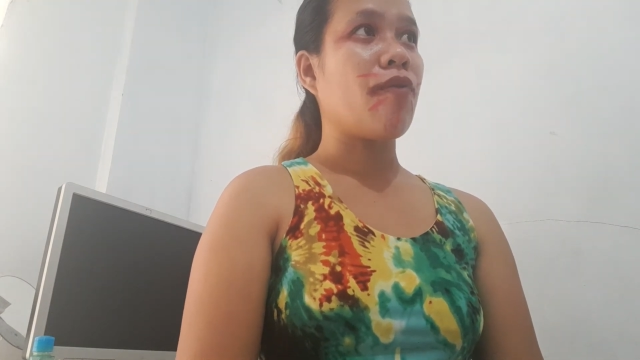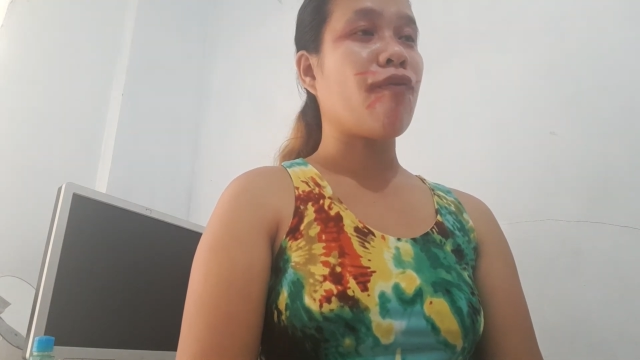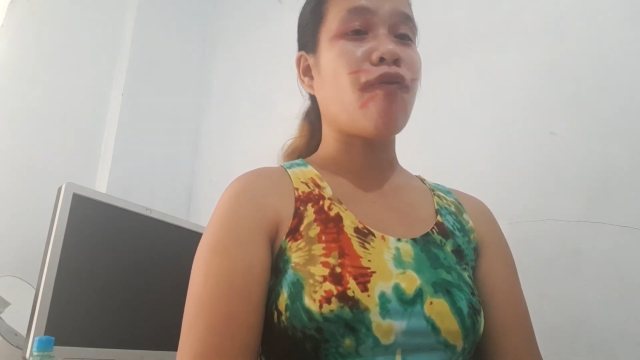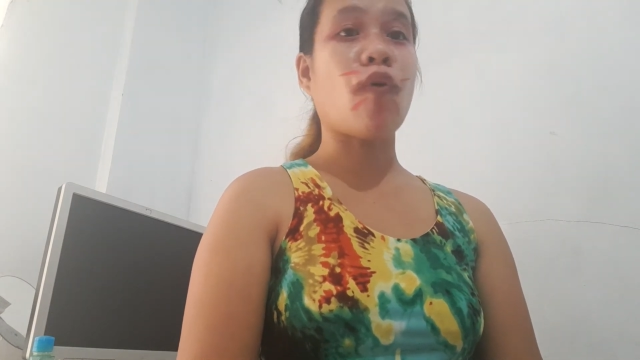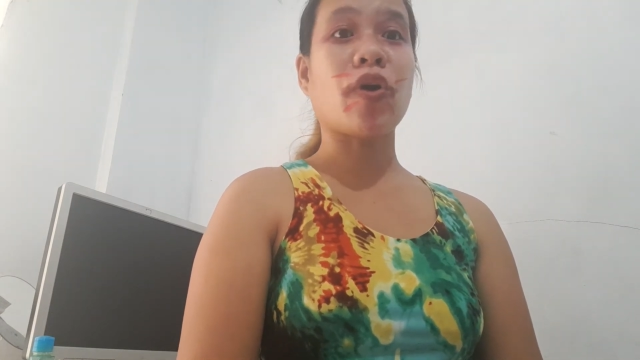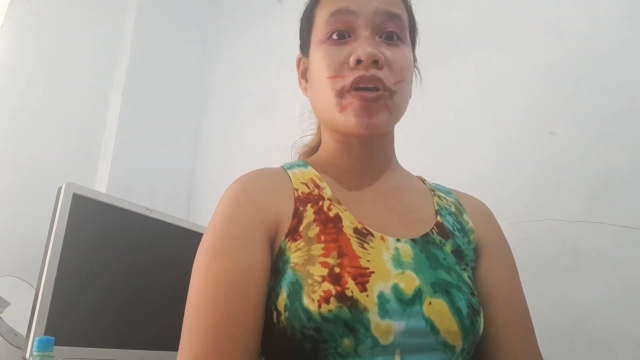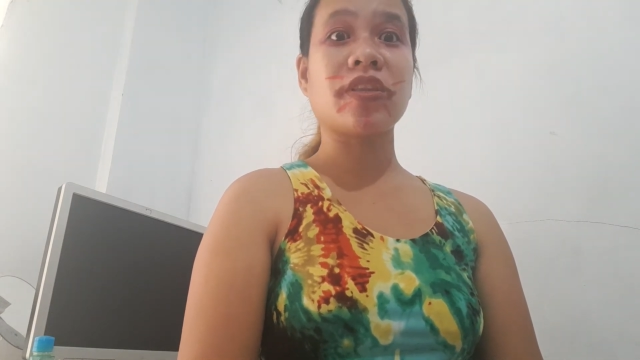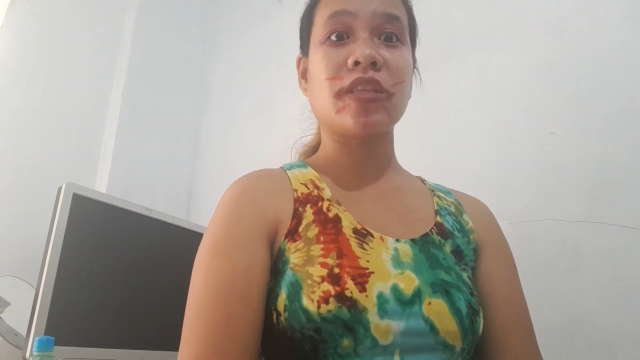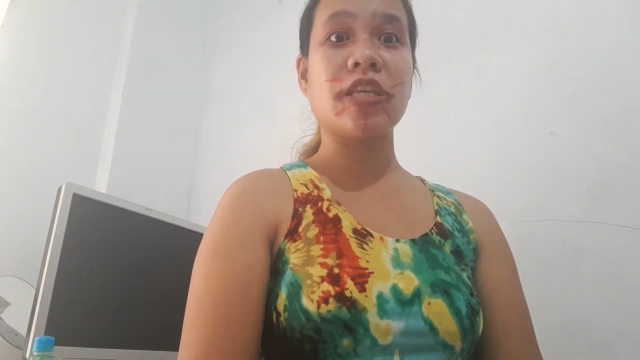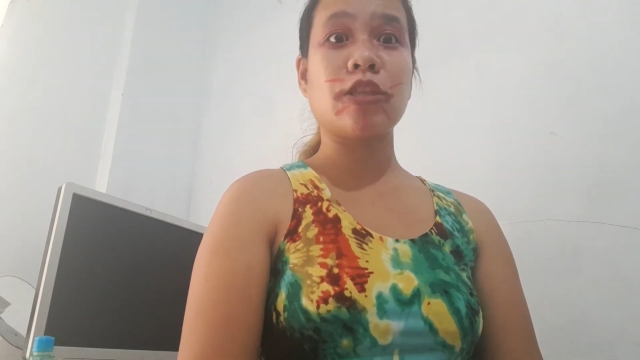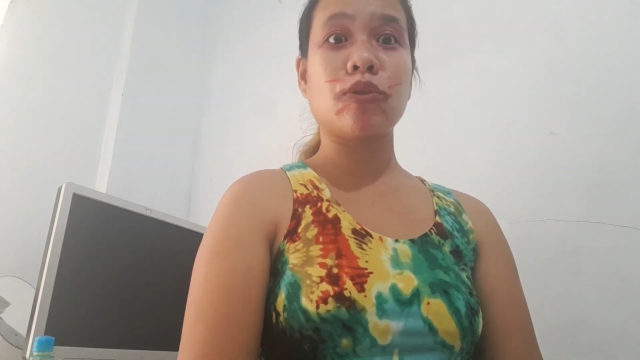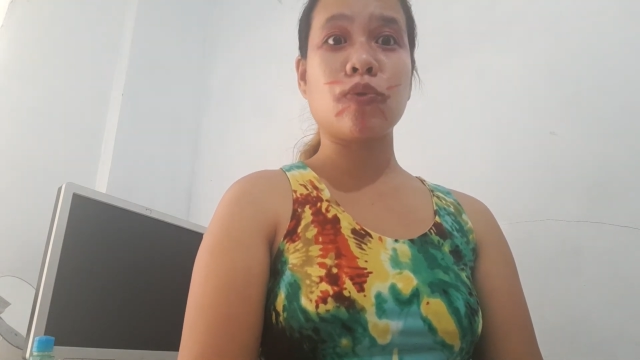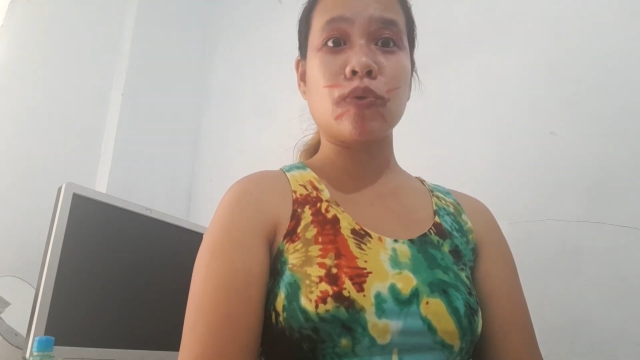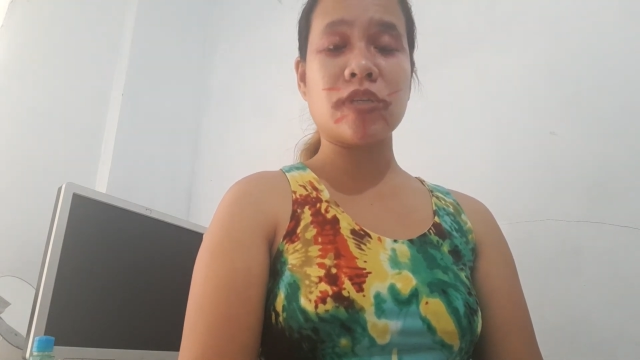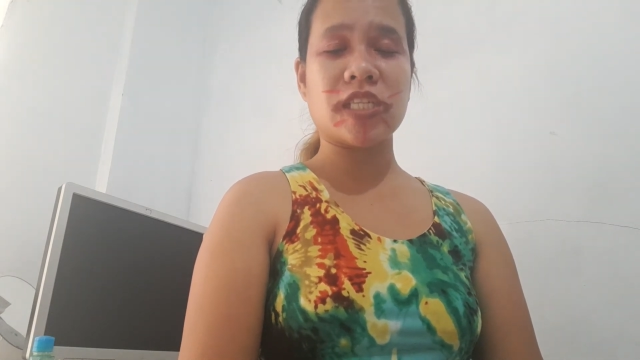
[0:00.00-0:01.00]

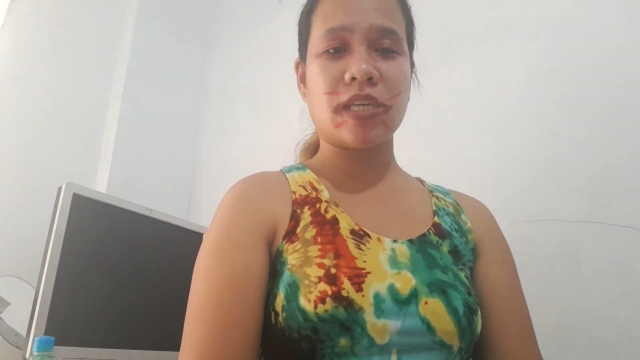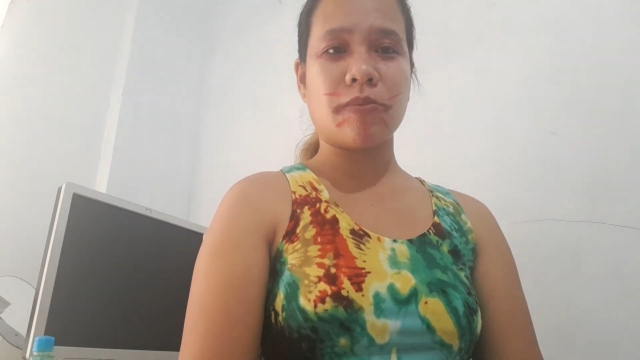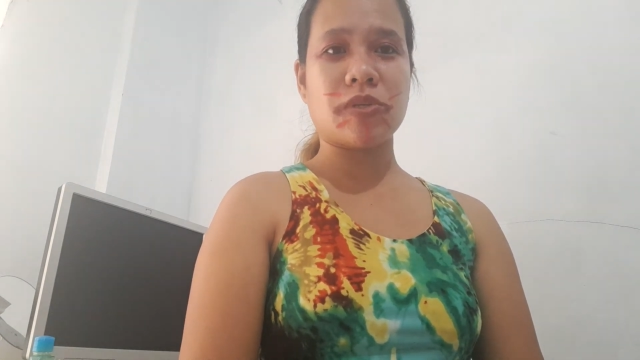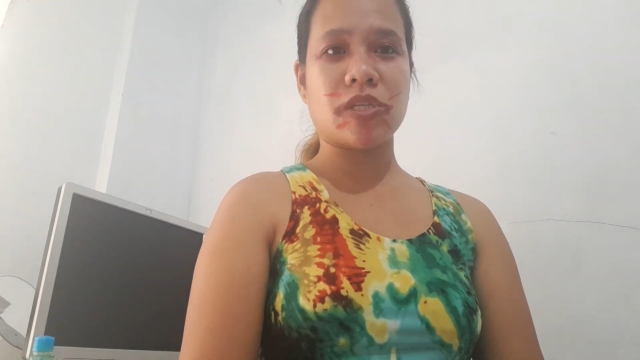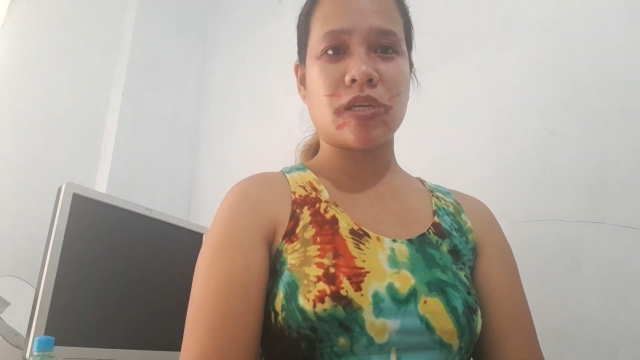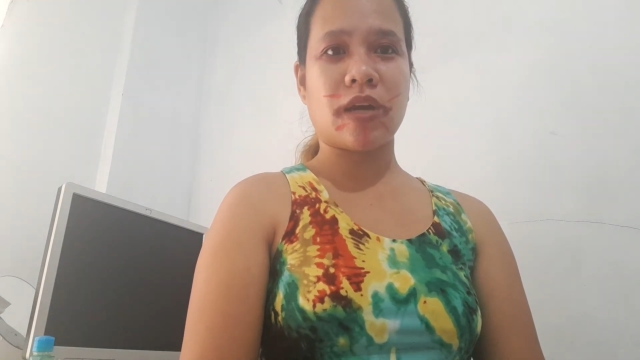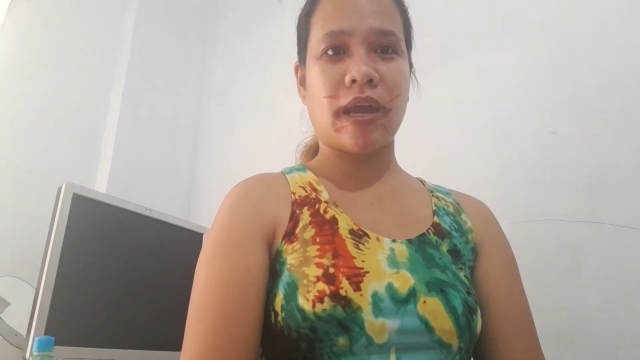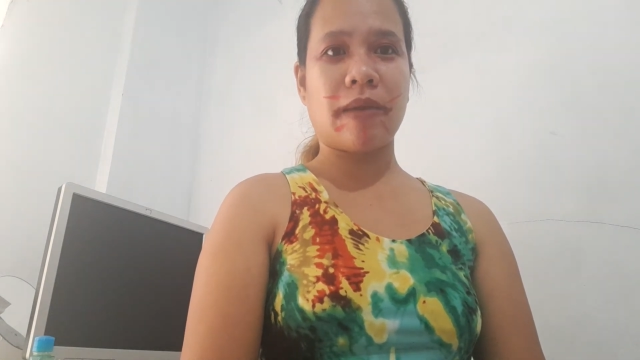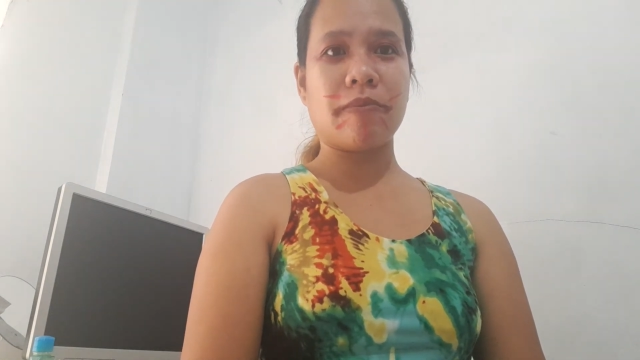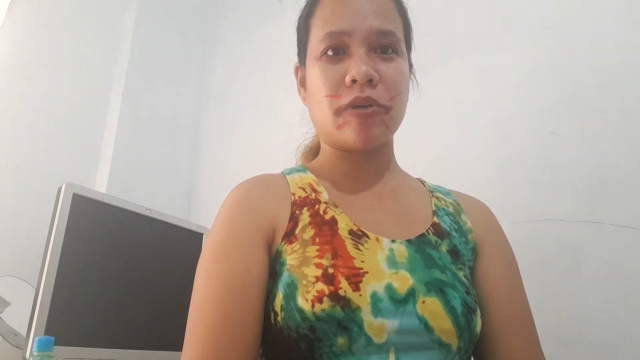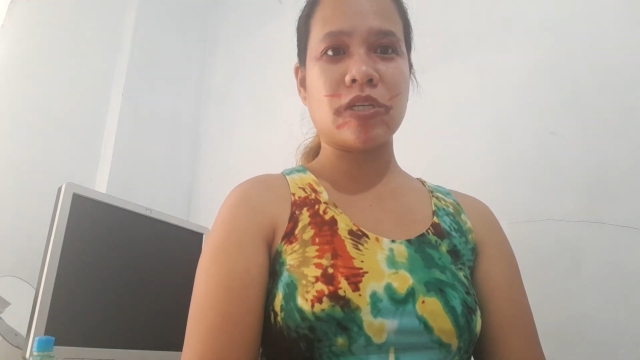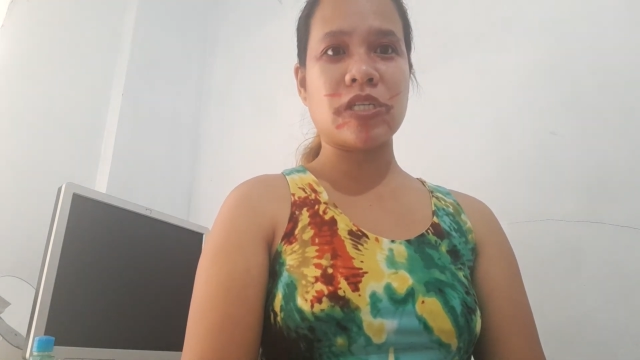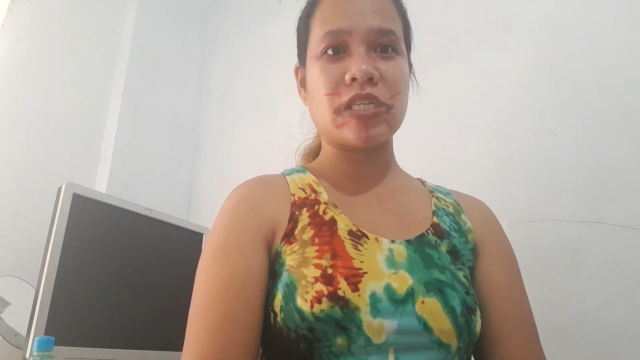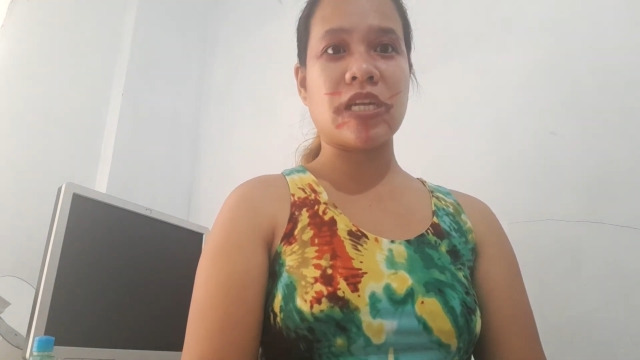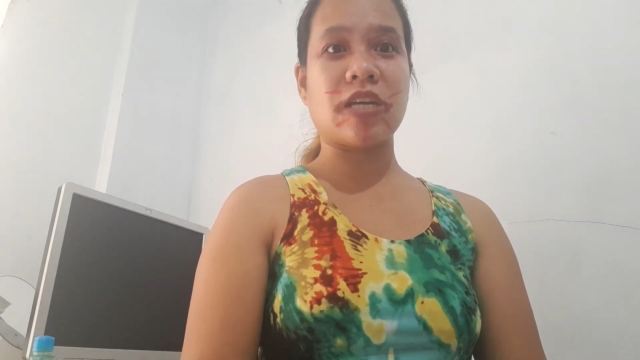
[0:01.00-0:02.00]
42
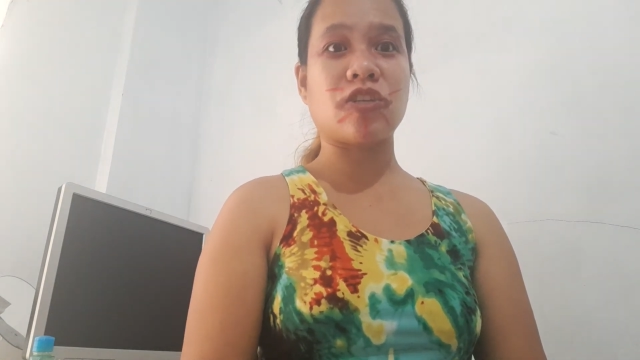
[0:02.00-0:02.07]
subscribers na